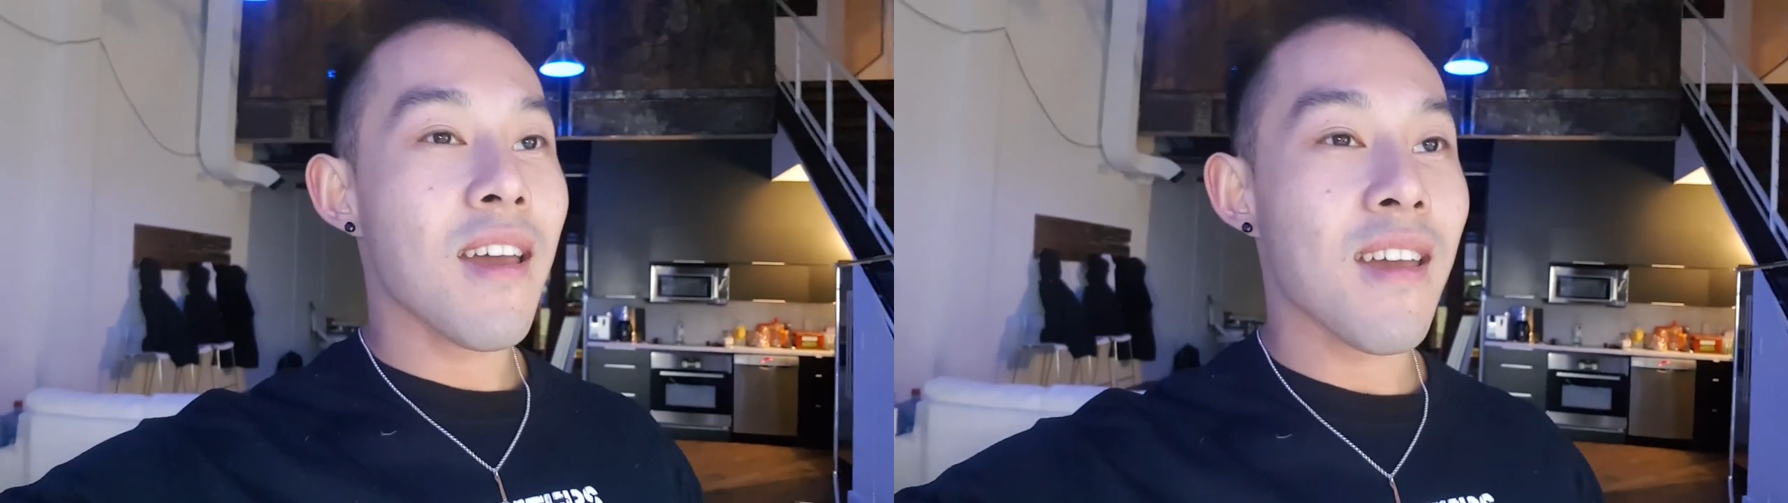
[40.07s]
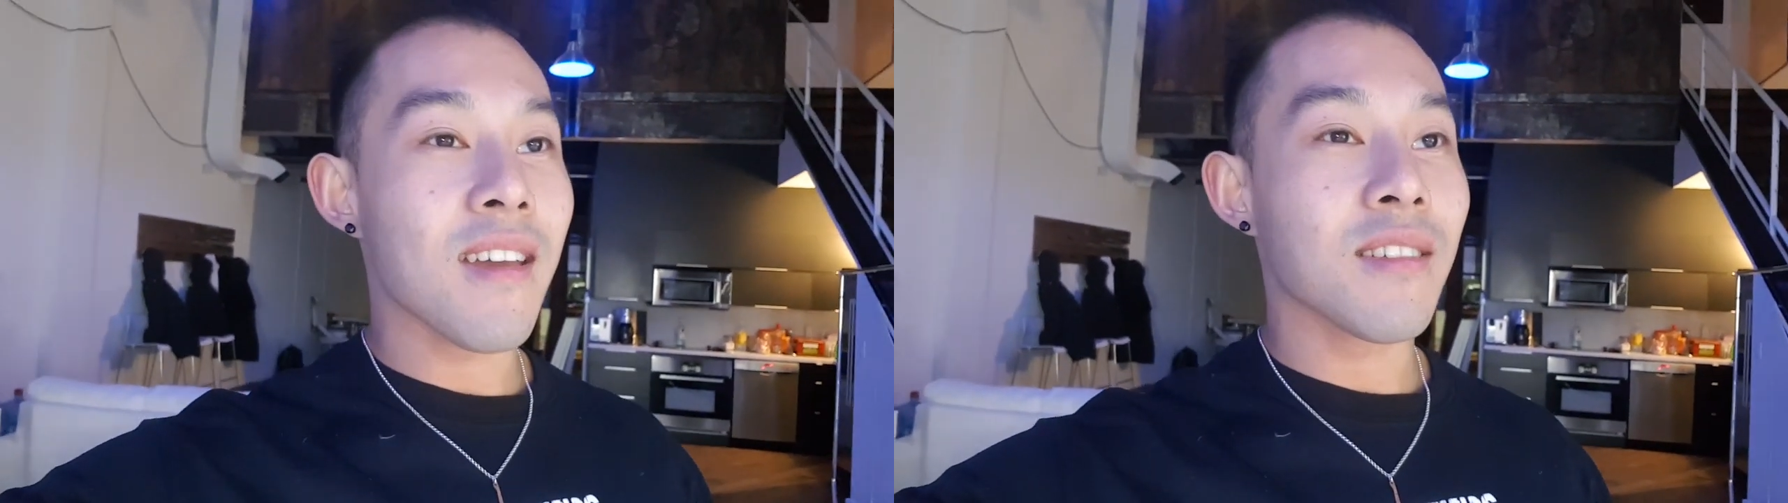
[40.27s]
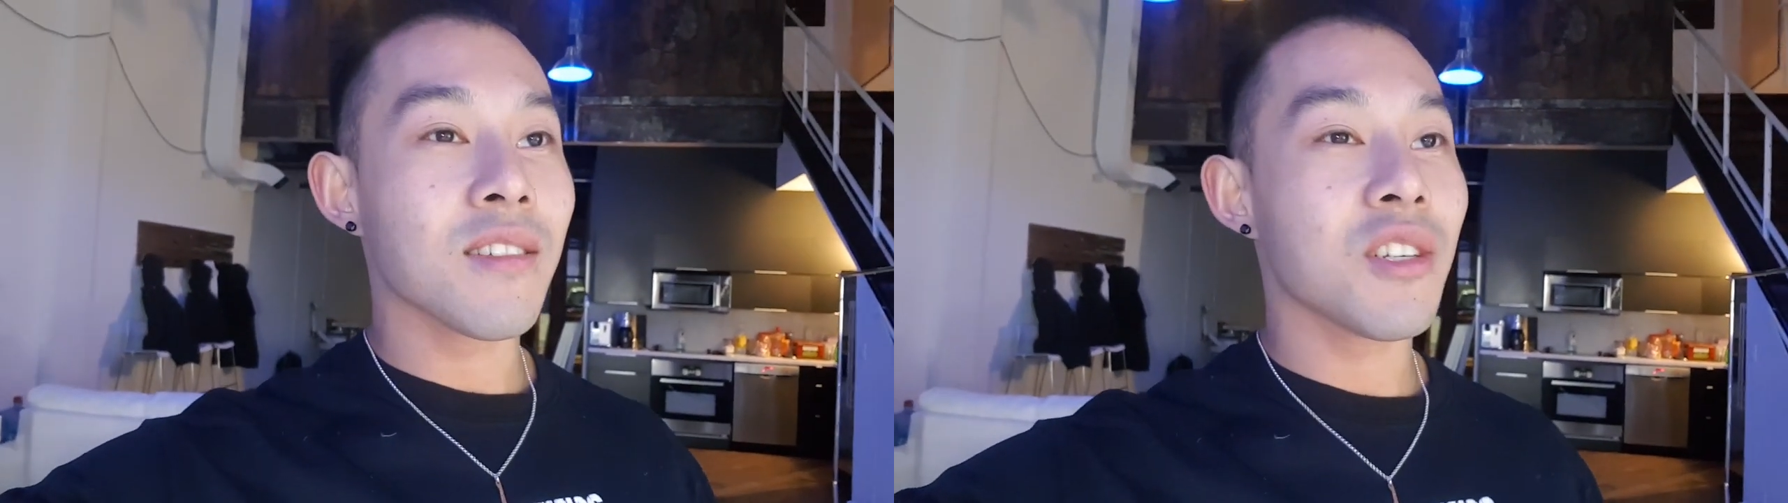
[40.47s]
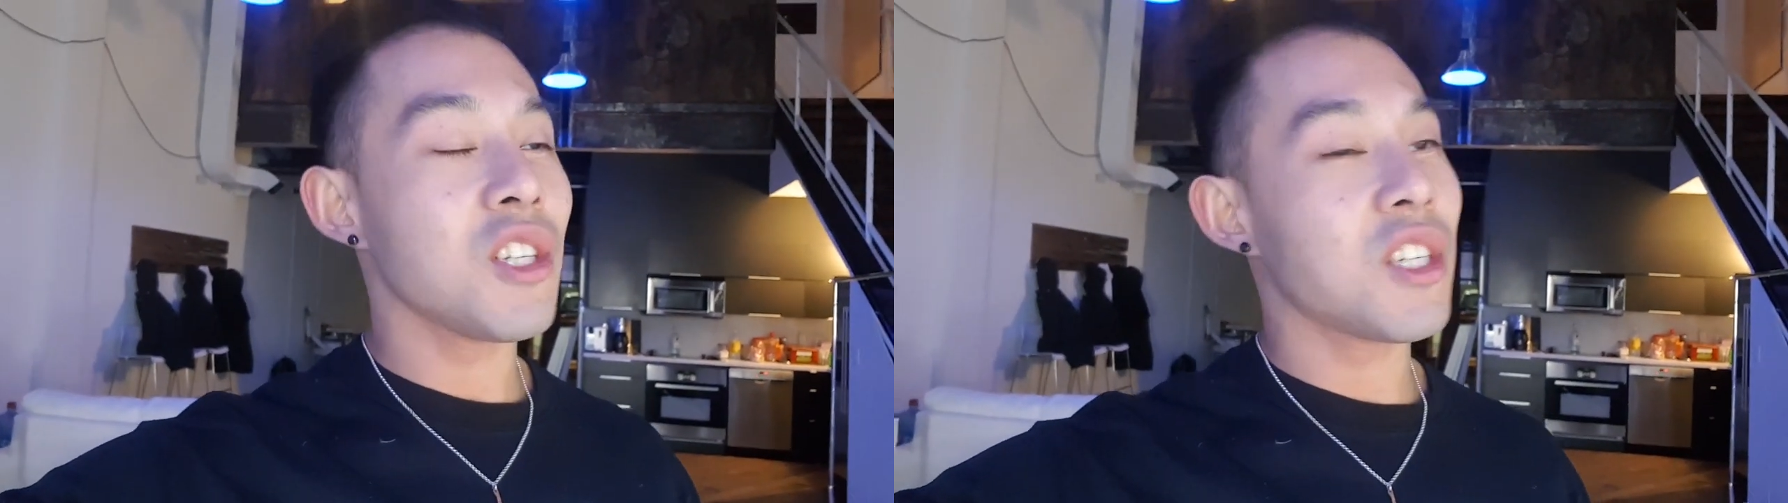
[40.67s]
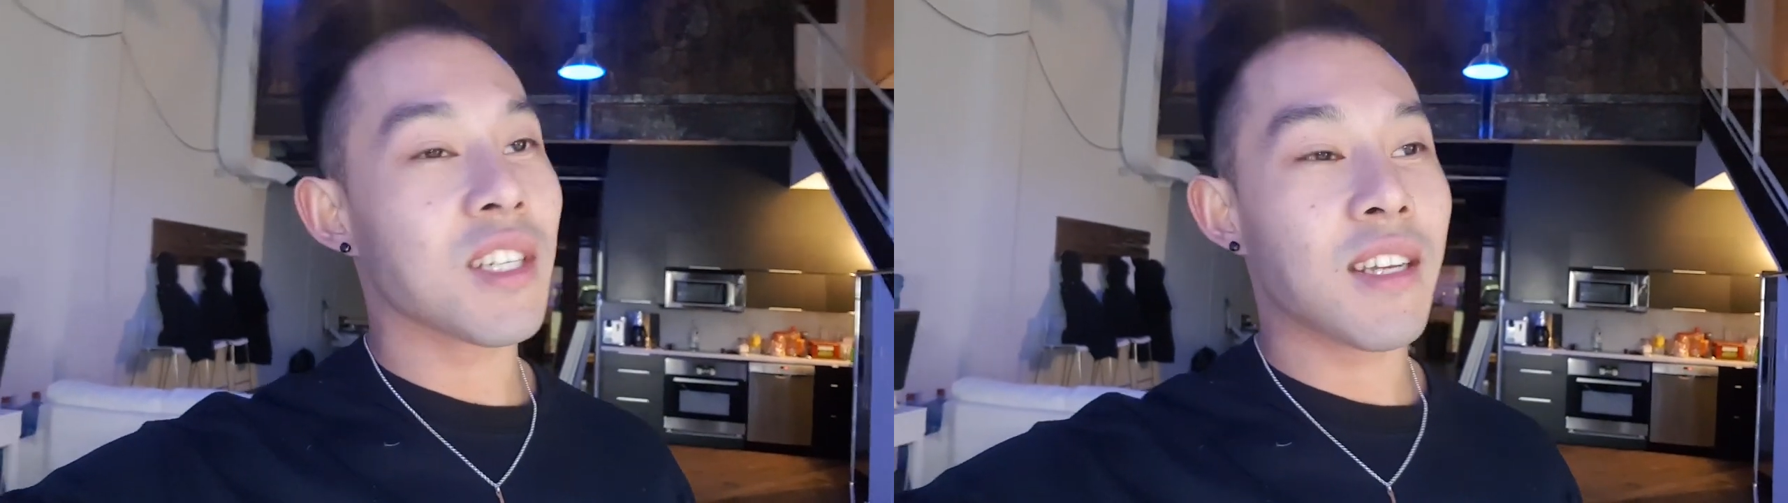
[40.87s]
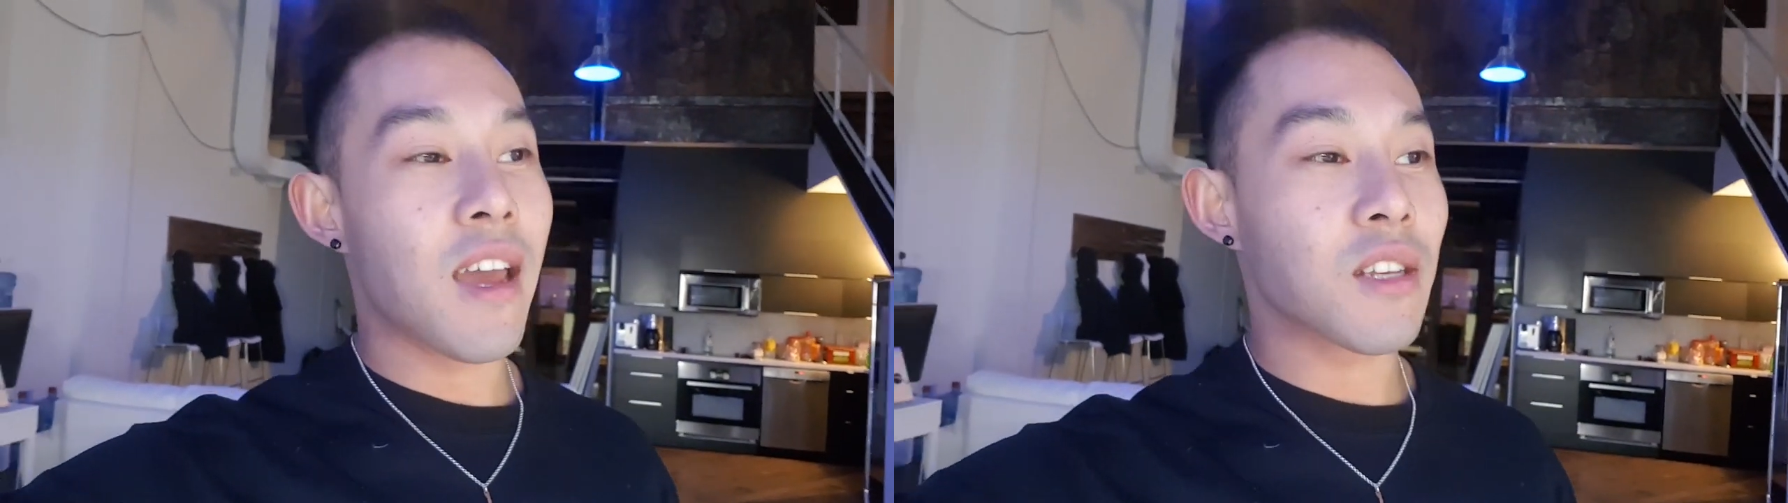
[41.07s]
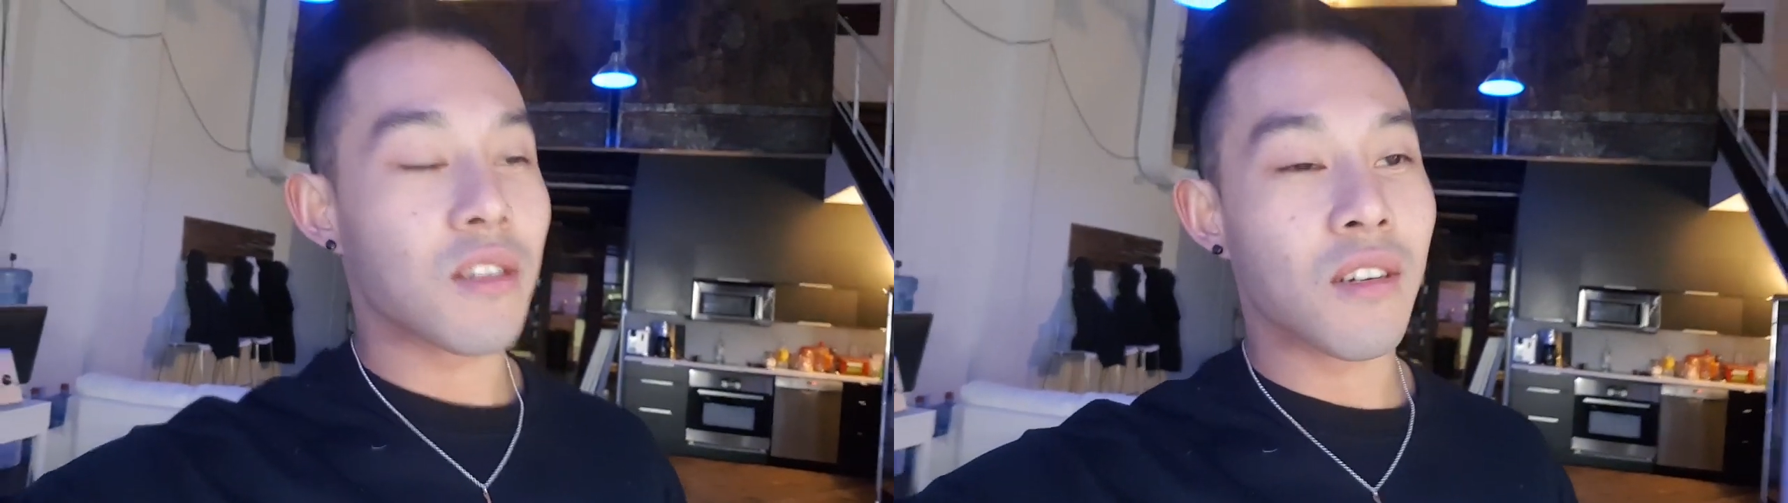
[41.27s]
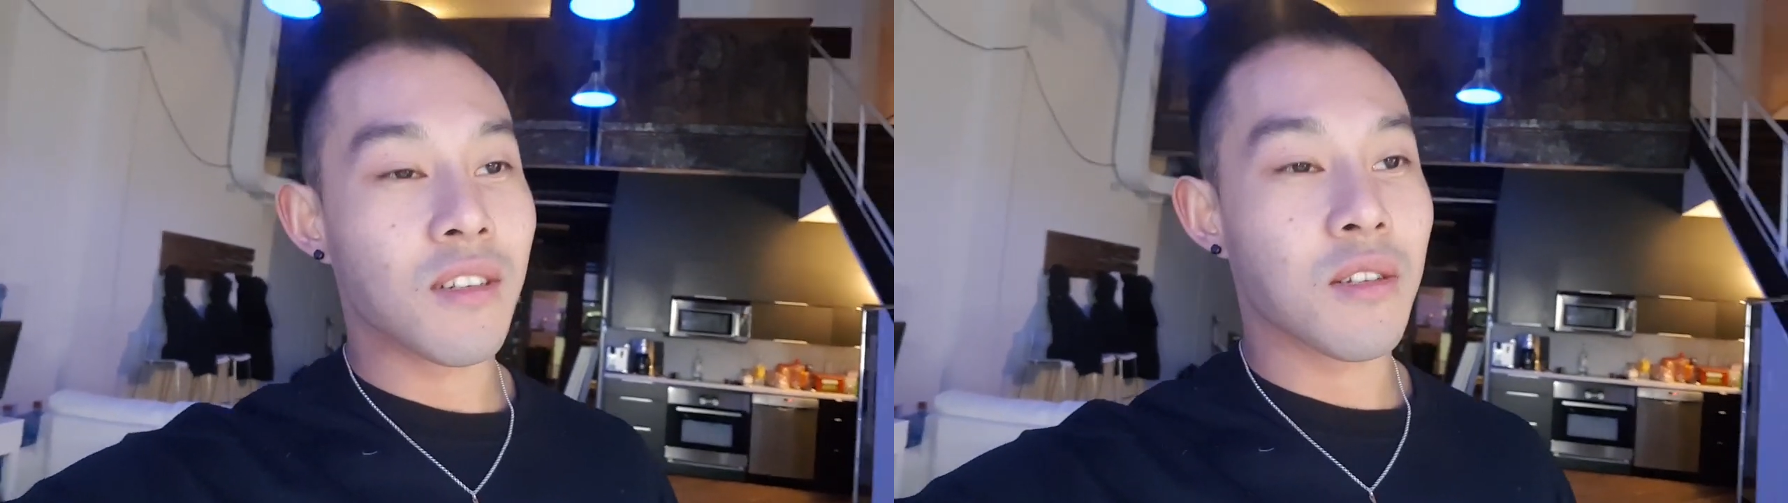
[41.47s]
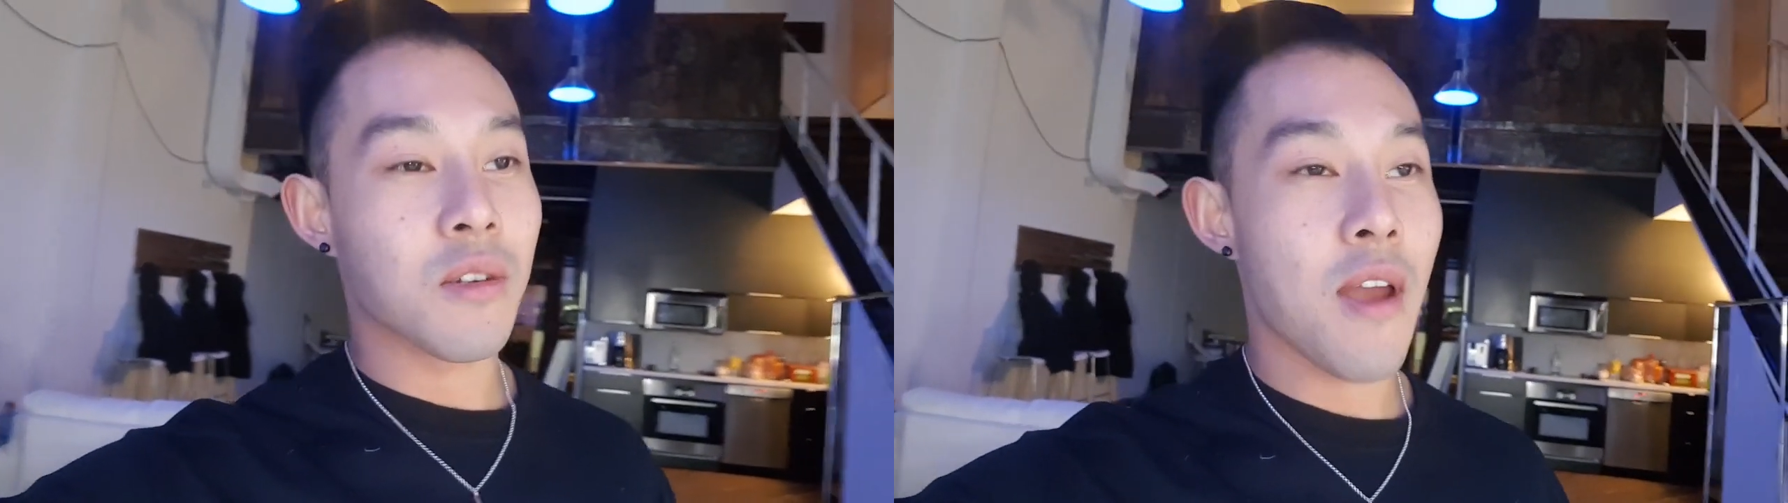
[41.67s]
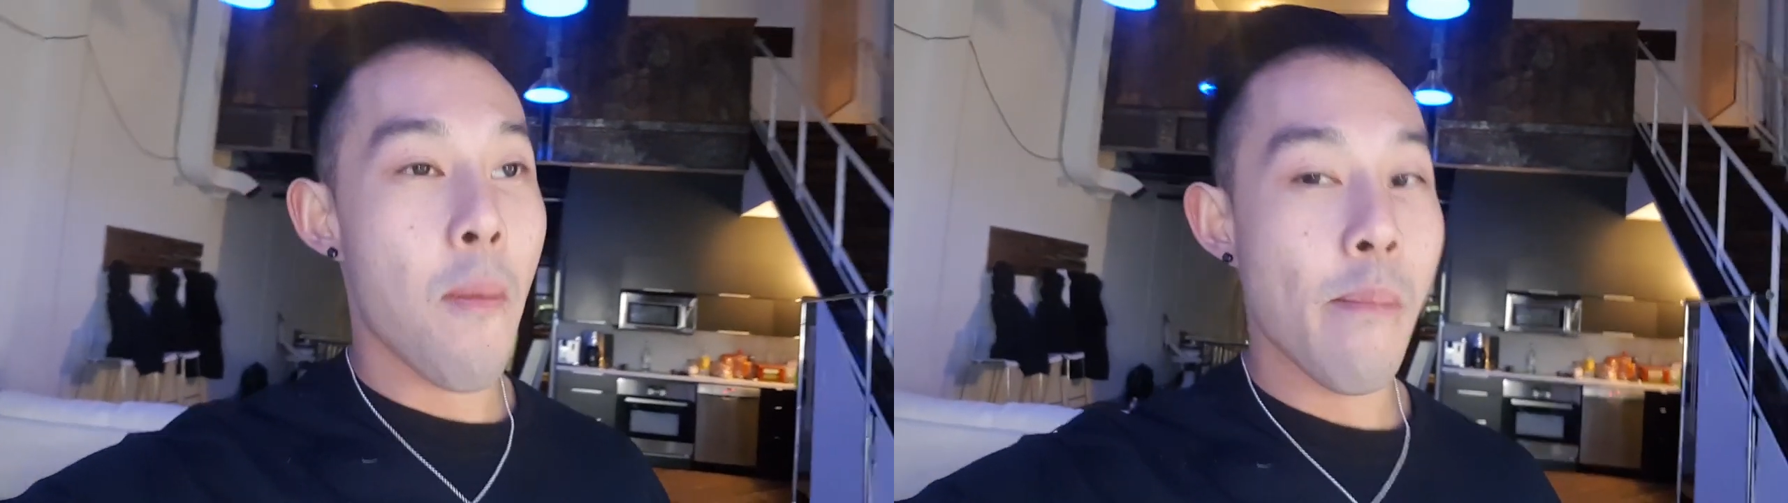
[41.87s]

and she's just a gangster. So yeah.